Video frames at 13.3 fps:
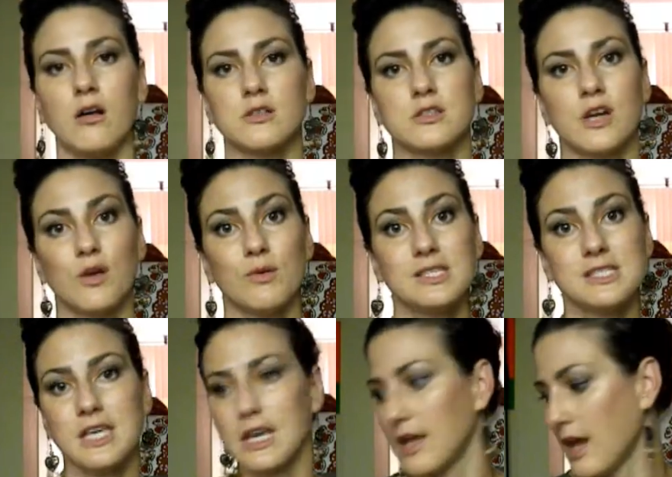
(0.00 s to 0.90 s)
I'll start with
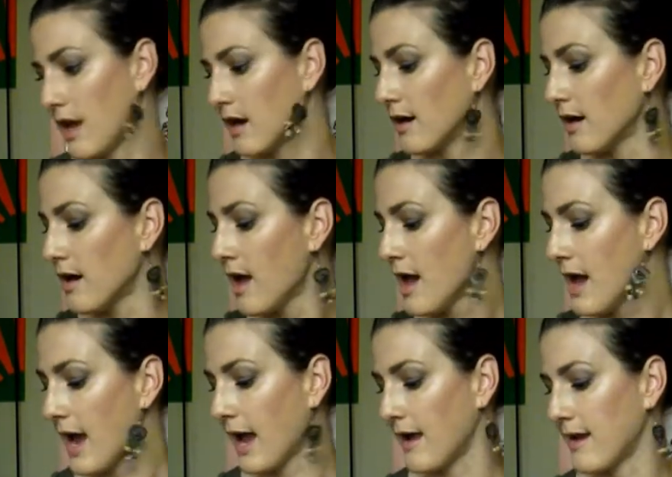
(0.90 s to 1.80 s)
skincare,
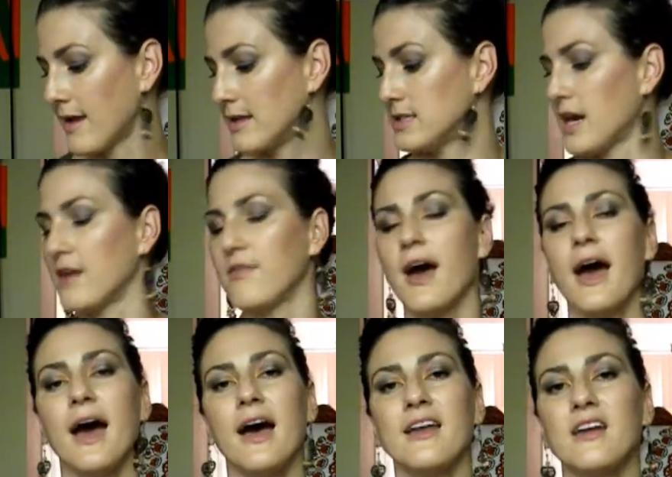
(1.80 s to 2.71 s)
and I've
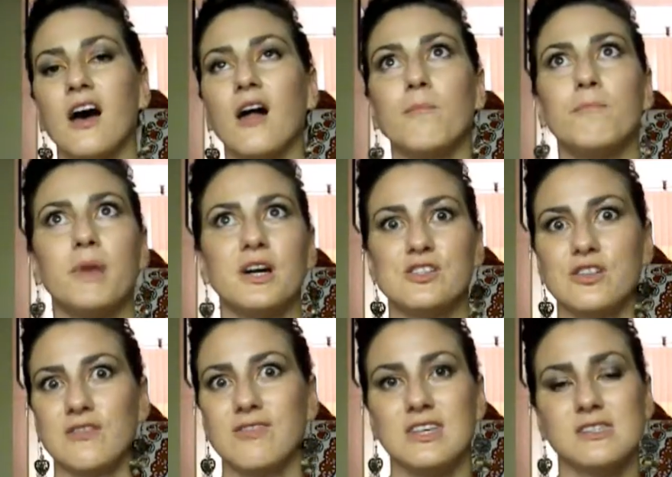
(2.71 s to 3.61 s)
had a bunch
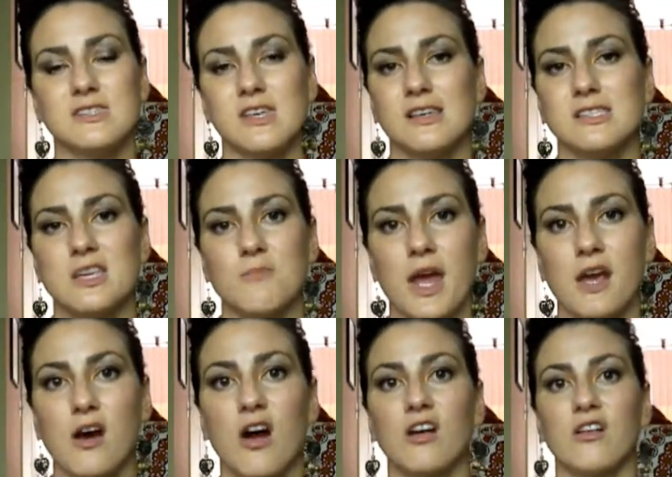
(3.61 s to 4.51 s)
of these things in my
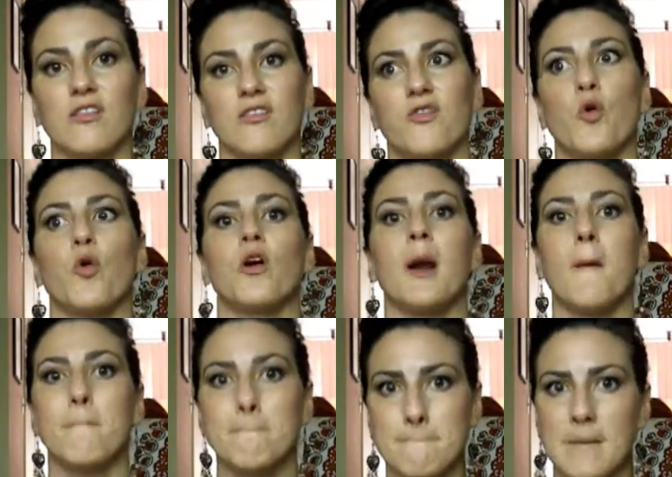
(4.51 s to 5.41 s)
cart for
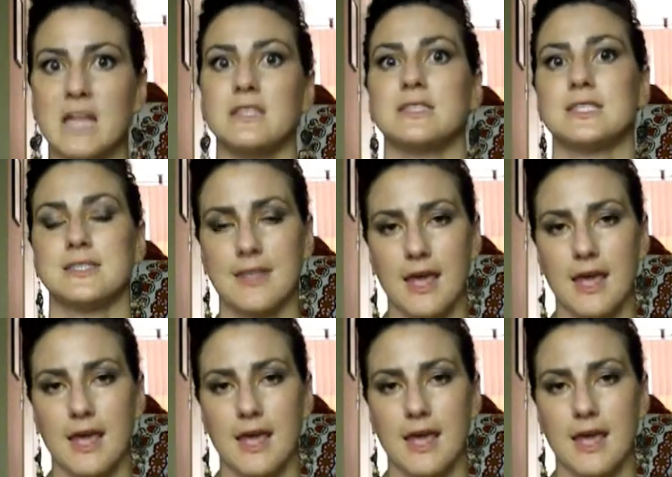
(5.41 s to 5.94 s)
months.